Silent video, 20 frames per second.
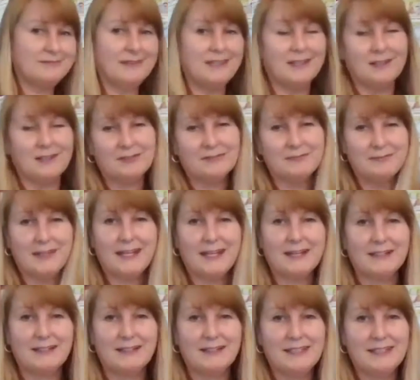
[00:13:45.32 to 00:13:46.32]
you know, that
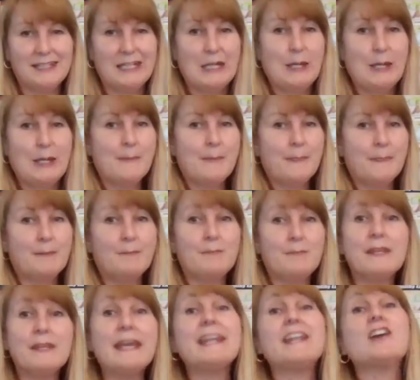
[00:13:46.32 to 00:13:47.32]
kind of
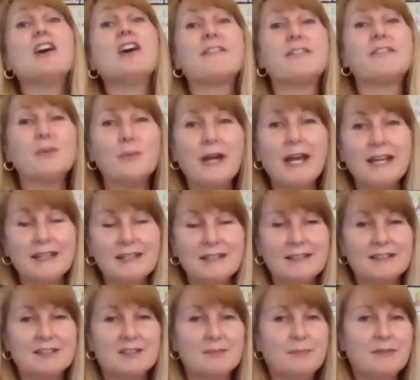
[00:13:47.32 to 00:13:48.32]
thing. Getting off the wagon,
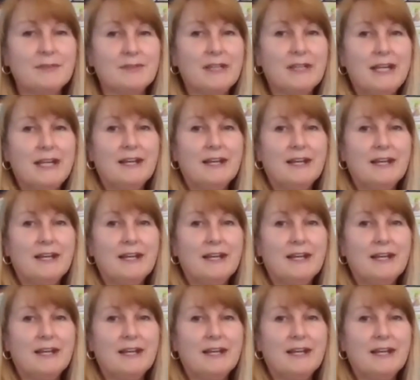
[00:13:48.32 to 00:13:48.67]
let's go.